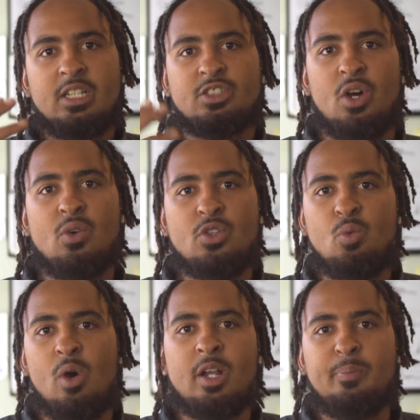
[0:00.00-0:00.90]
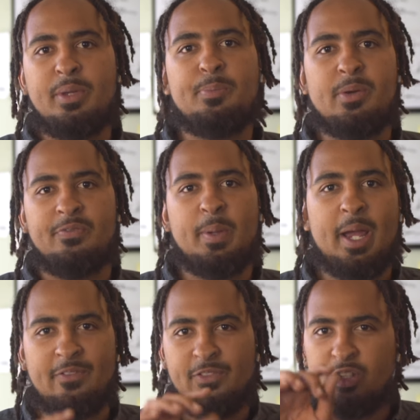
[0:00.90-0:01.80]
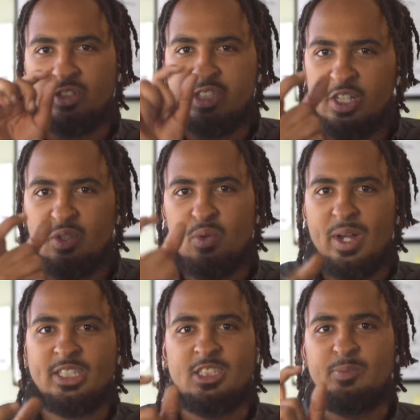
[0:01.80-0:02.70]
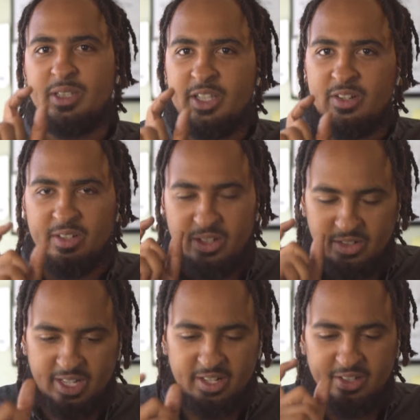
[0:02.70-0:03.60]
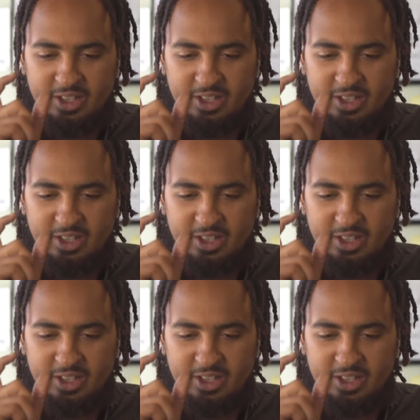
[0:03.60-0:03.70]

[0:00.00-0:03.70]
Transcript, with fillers: So you want to be prepared for those little questions, but they're you know they're,